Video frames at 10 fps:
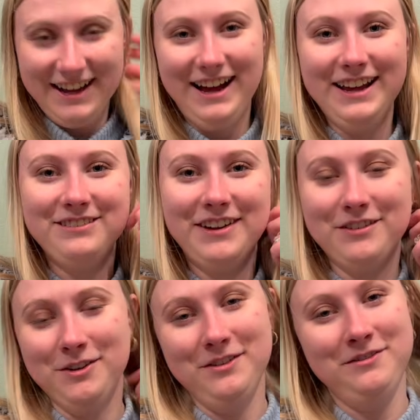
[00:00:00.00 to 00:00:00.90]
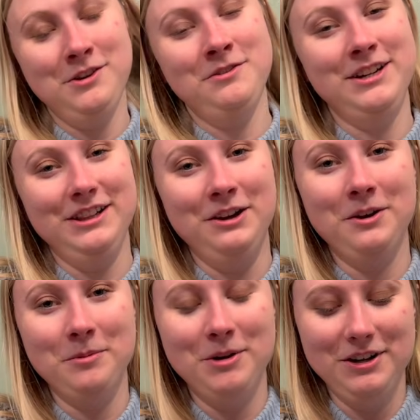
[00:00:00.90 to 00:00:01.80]
I have never reviewed a
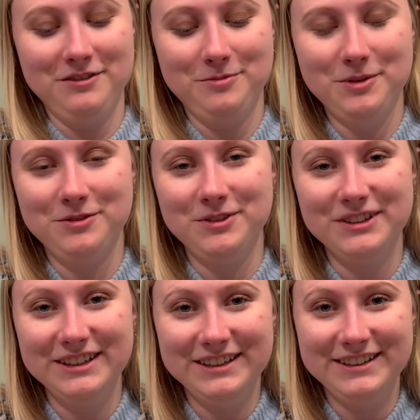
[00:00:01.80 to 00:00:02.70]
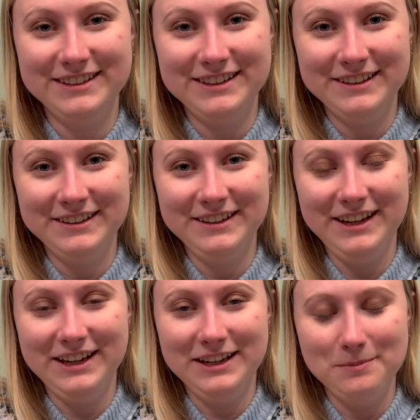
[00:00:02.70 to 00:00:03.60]
locomotive before
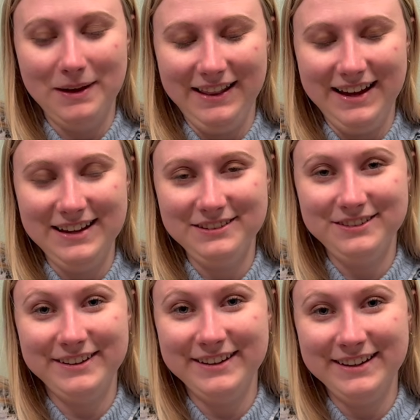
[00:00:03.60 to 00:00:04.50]
in my life,